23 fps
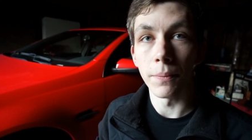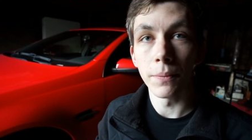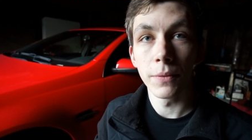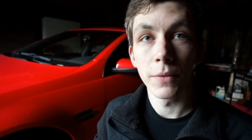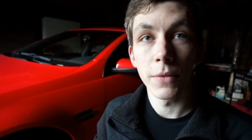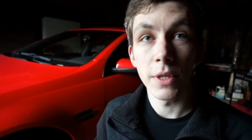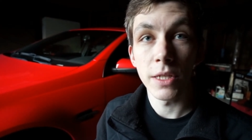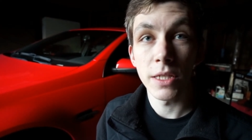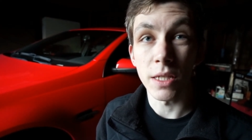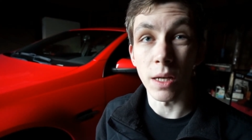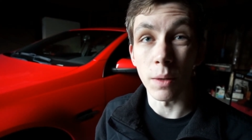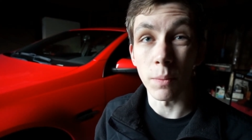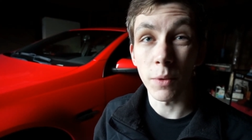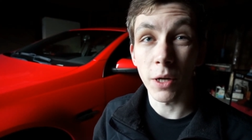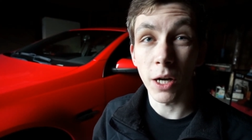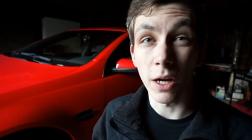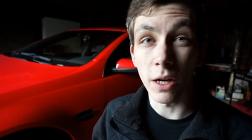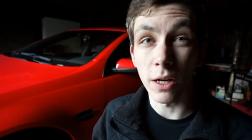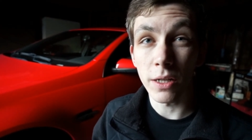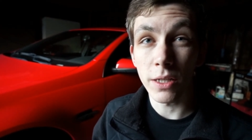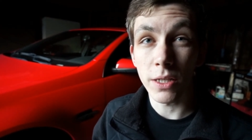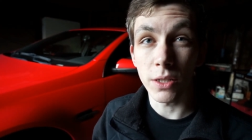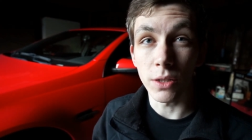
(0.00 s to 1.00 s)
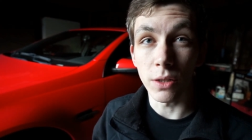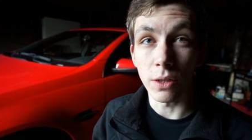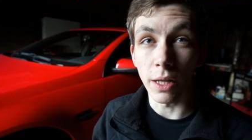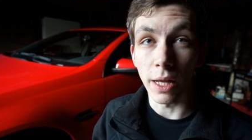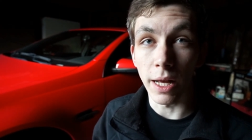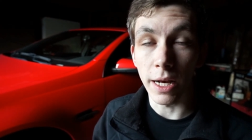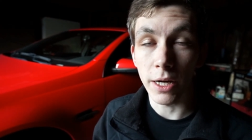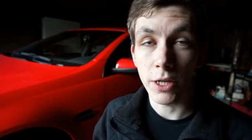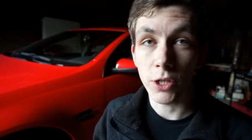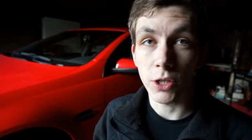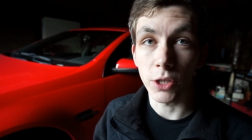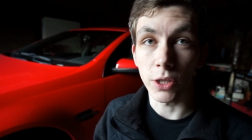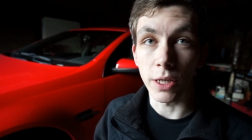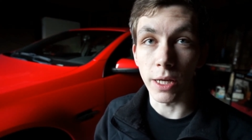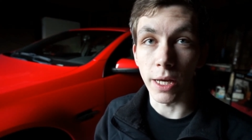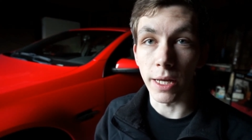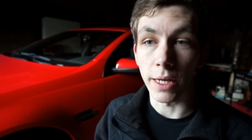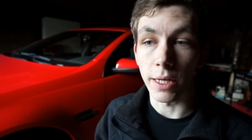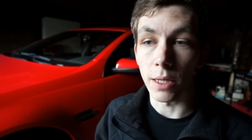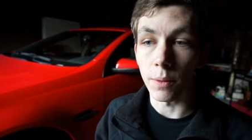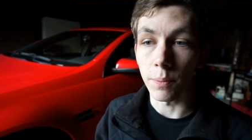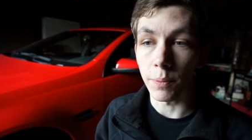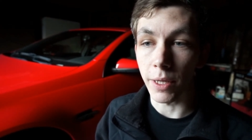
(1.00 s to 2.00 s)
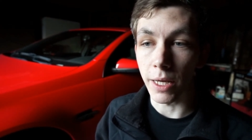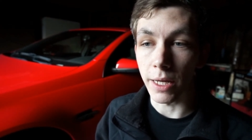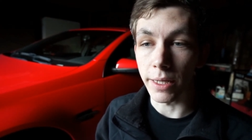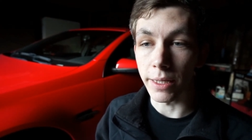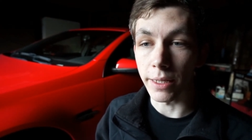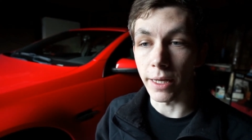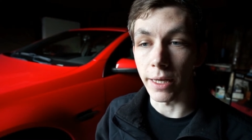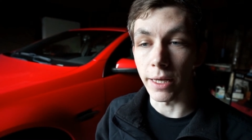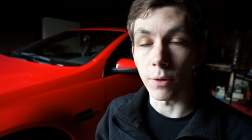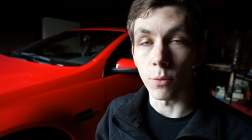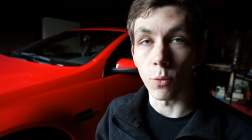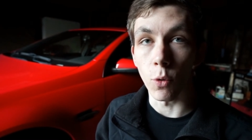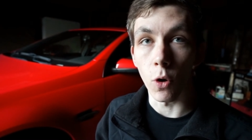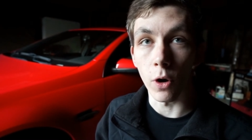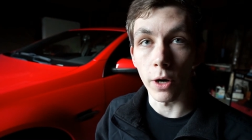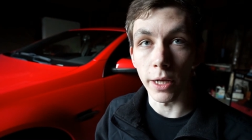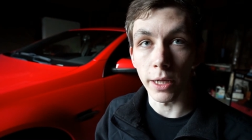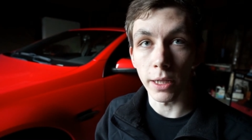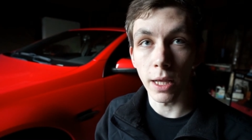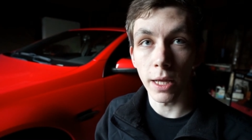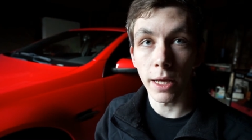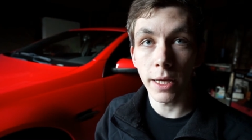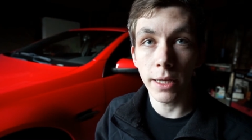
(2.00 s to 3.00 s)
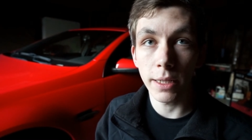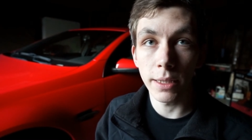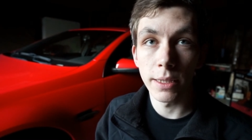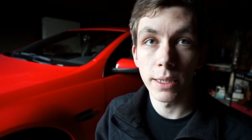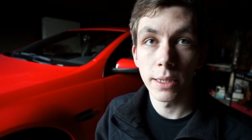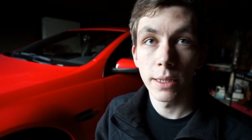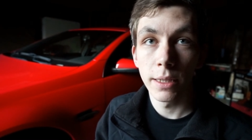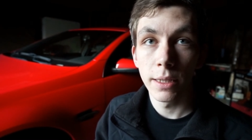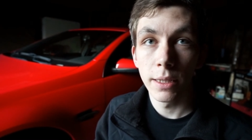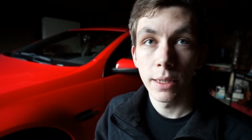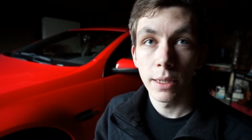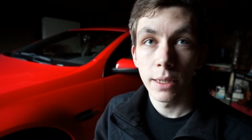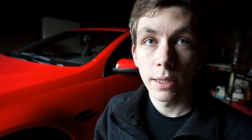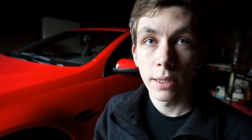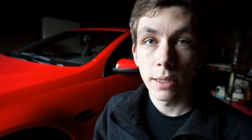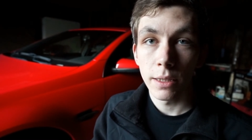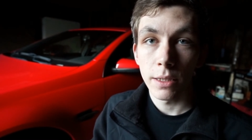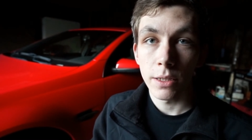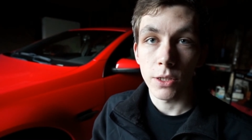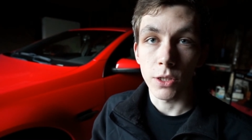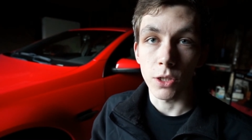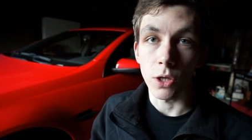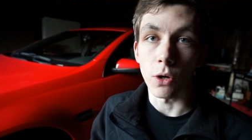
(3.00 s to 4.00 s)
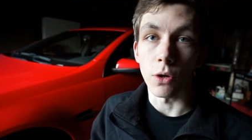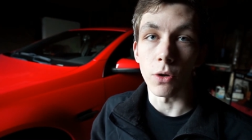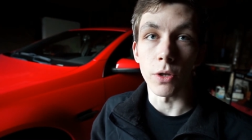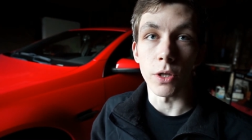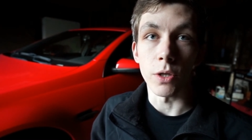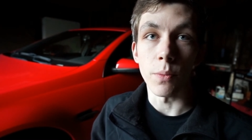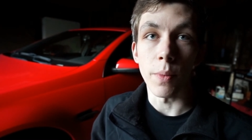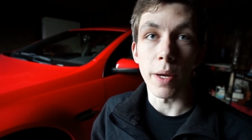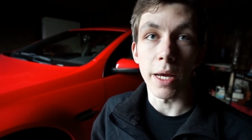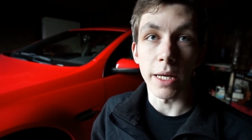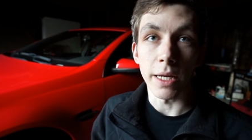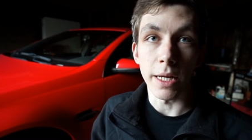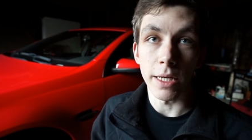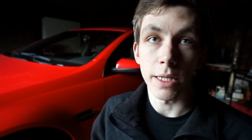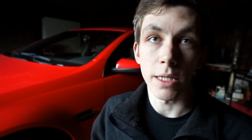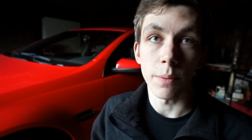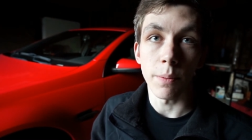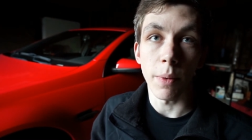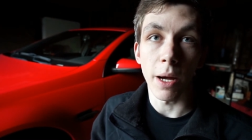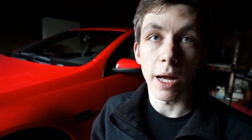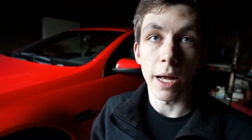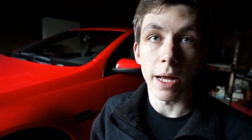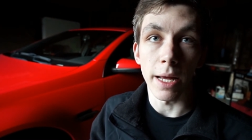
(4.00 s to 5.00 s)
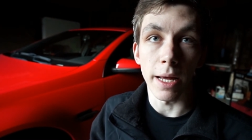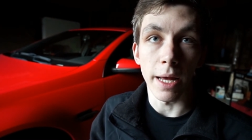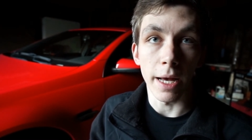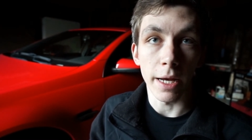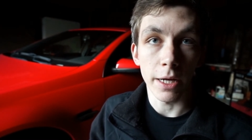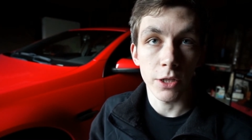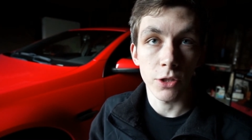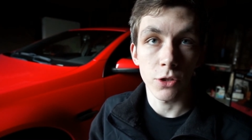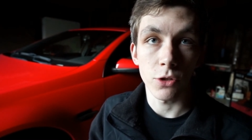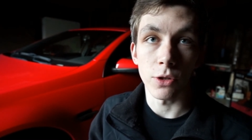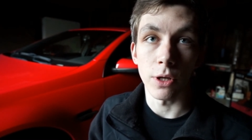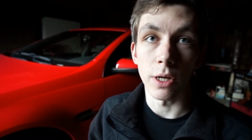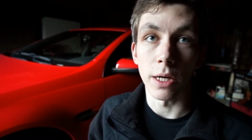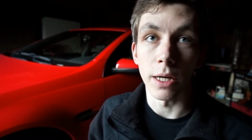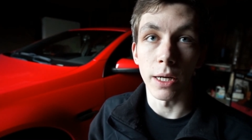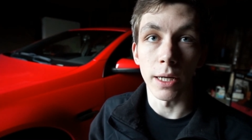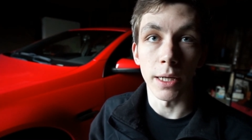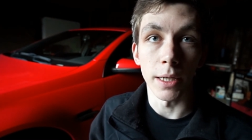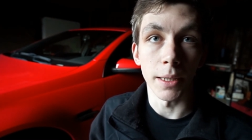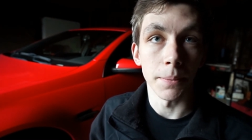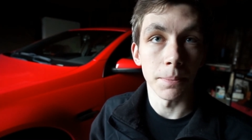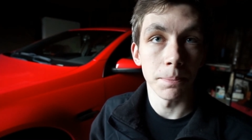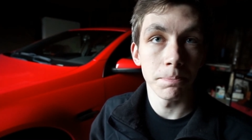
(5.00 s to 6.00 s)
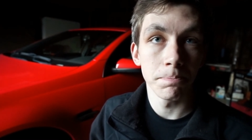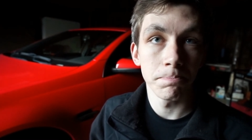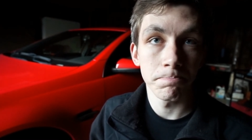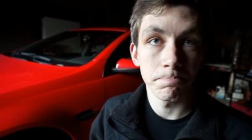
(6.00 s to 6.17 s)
Some cars you'll actually end up getting a warning light, so you may need to buy extra